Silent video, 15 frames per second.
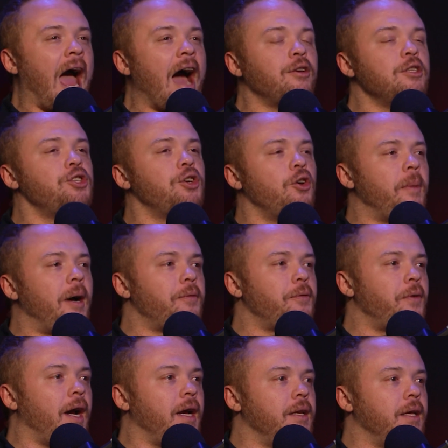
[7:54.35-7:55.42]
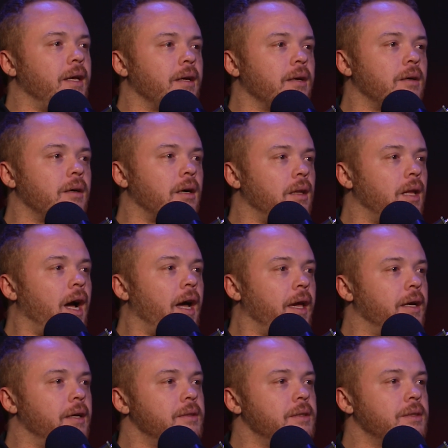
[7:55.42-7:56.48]
How did you go about finding
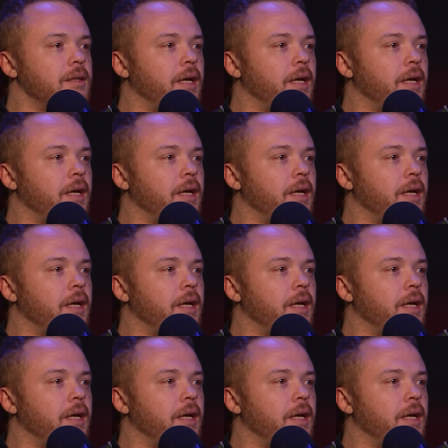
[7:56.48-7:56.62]
clients,